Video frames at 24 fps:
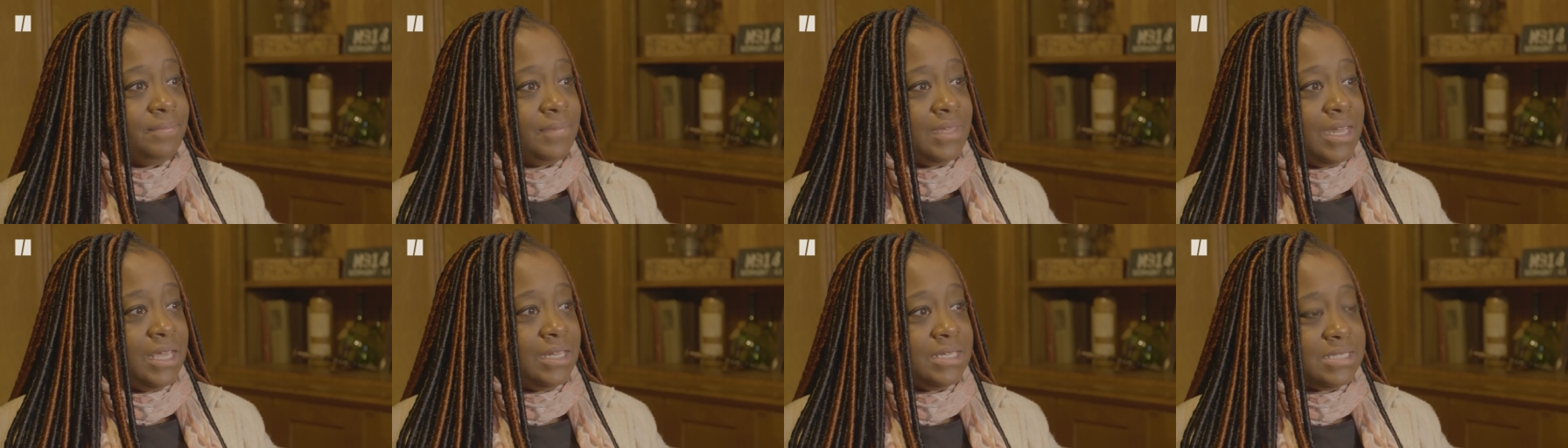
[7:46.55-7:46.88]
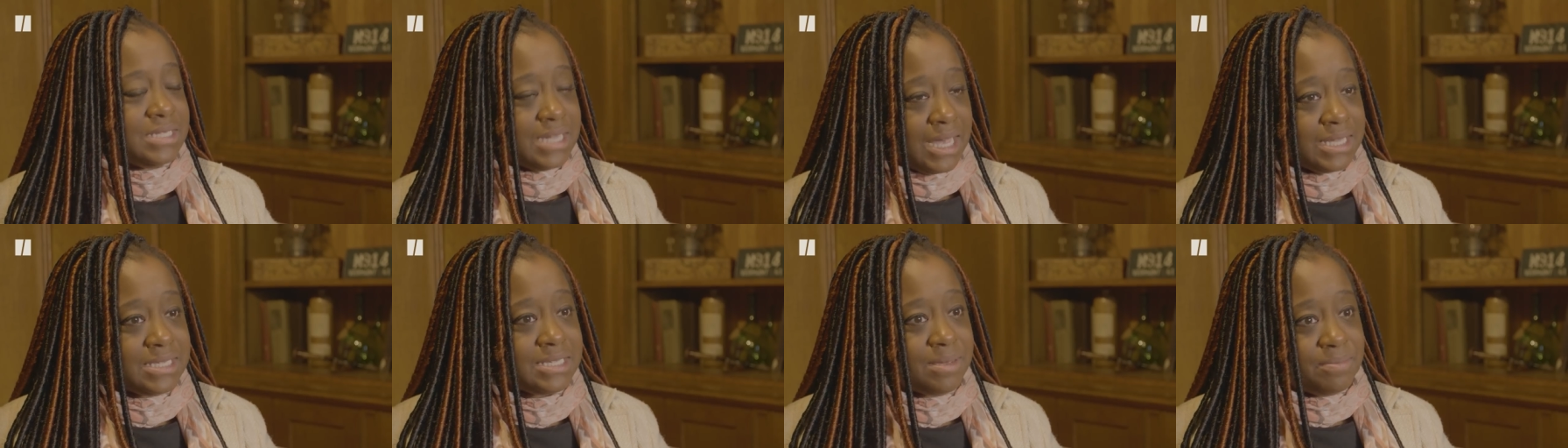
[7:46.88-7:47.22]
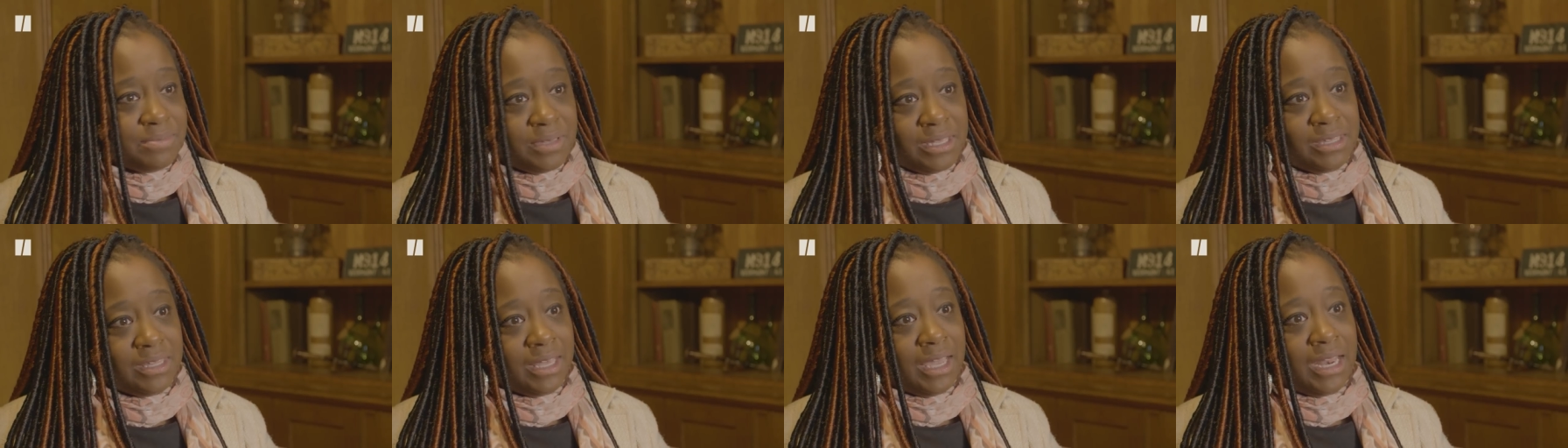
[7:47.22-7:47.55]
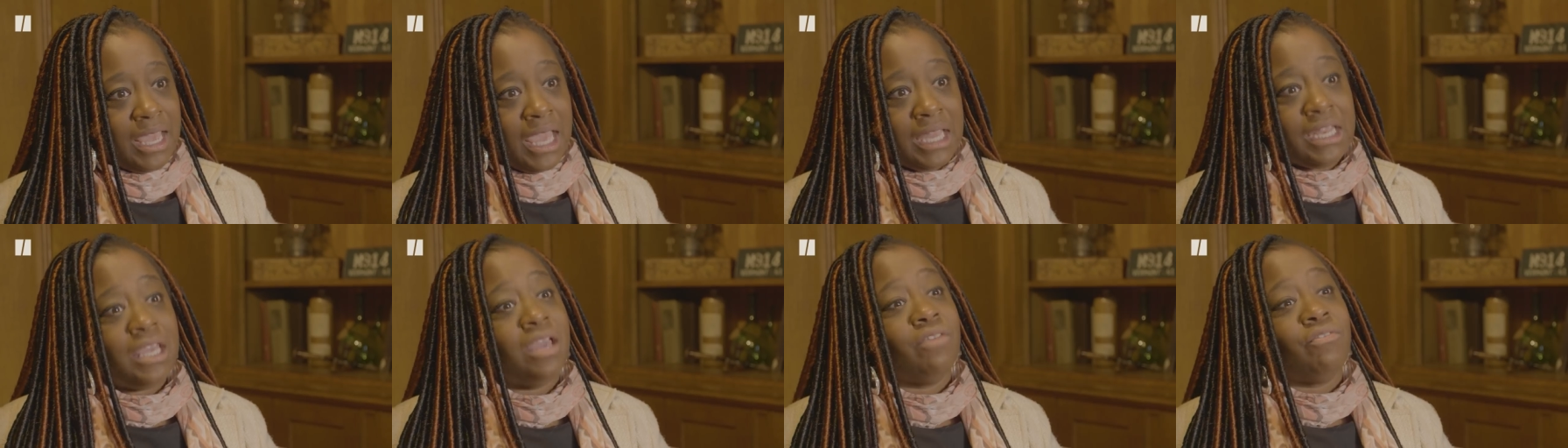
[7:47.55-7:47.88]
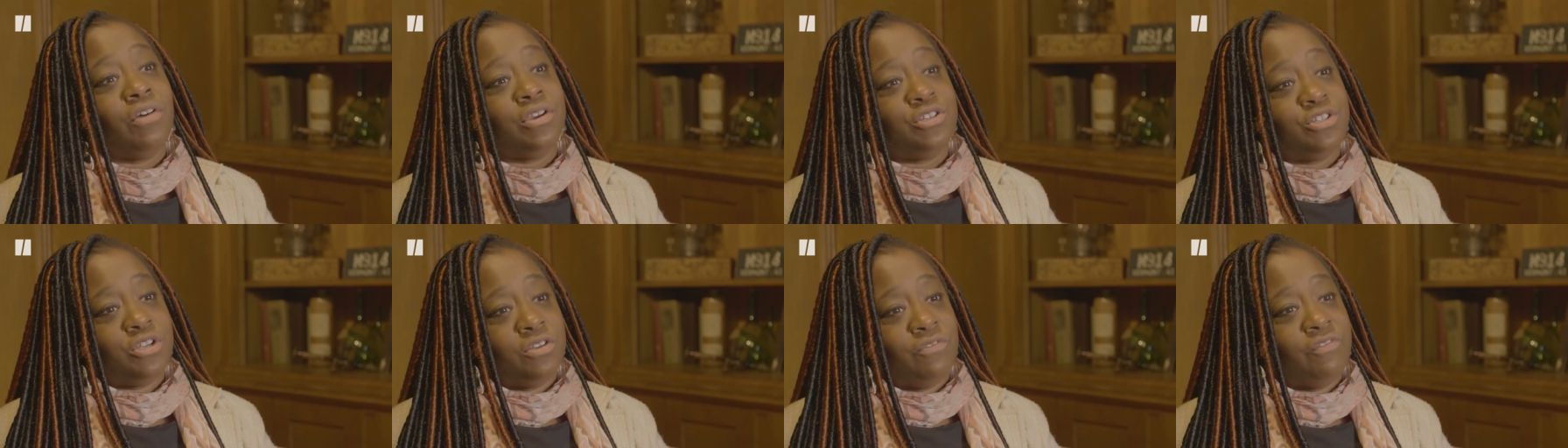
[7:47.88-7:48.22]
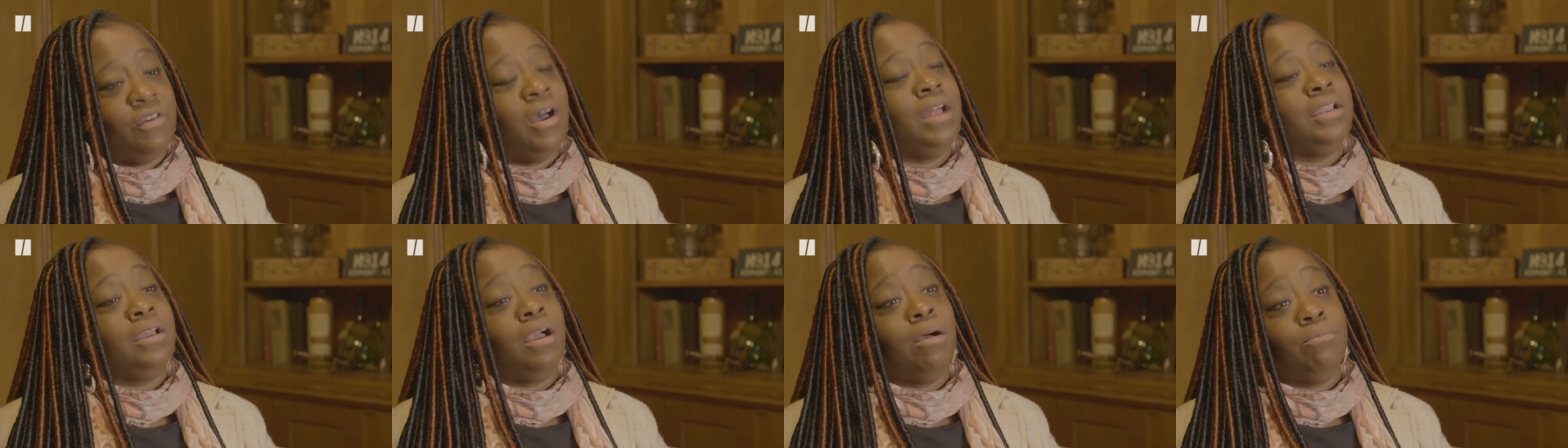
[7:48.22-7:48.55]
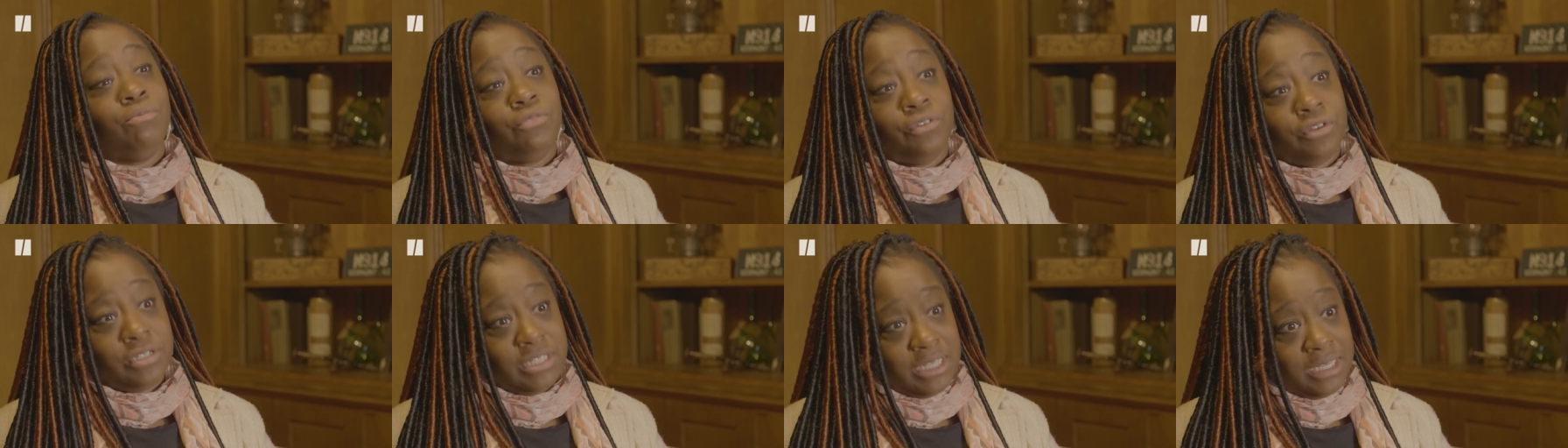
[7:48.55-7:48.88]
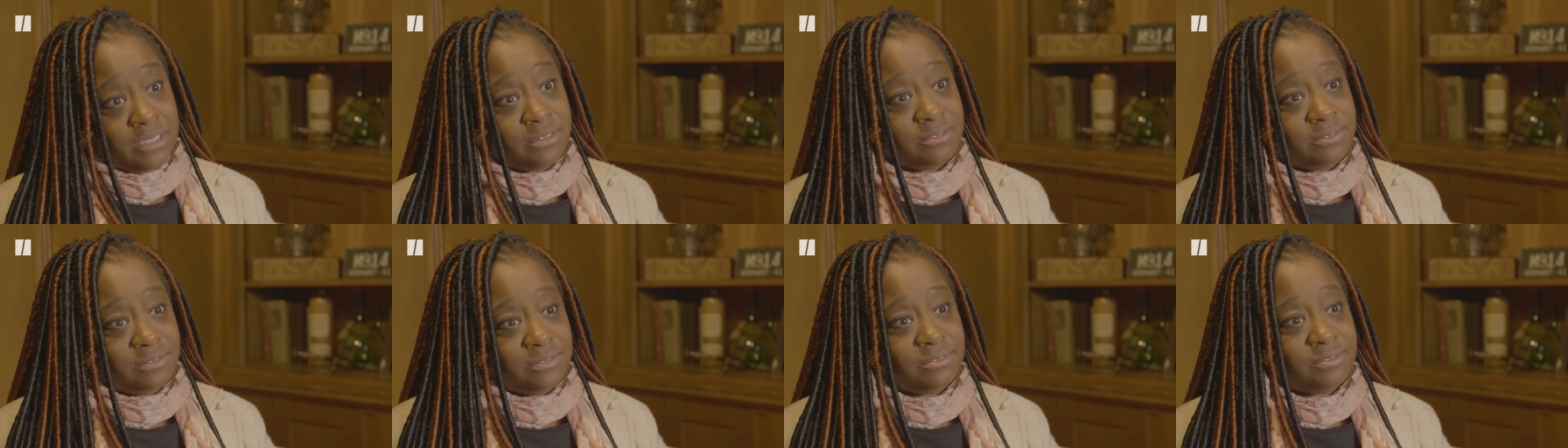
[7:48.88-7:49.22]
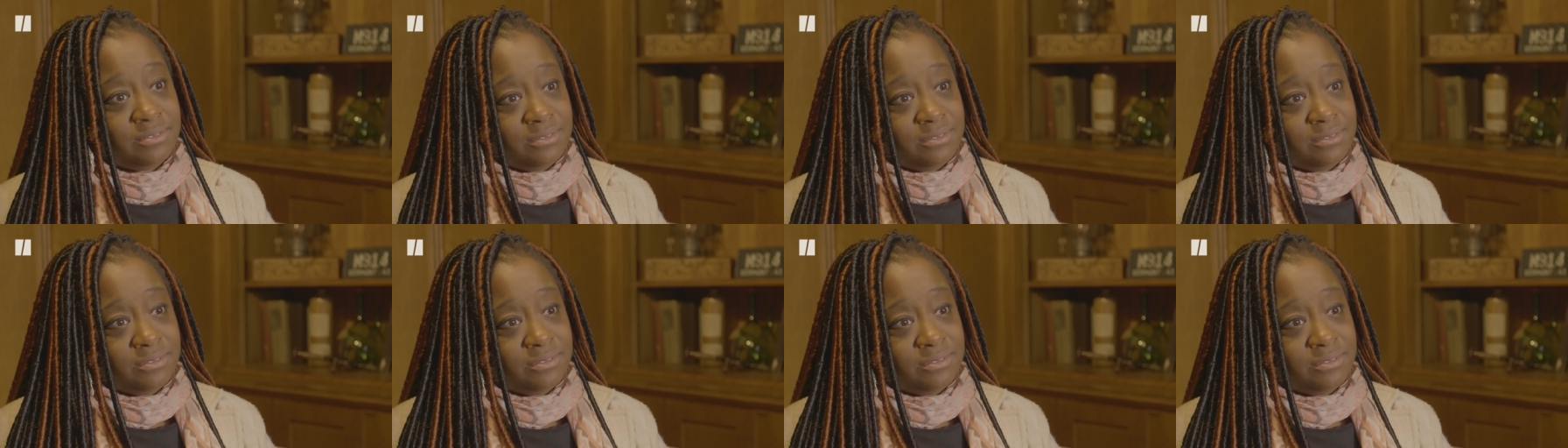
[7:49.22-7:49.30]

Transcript: it is not something that any of us should find comfort in.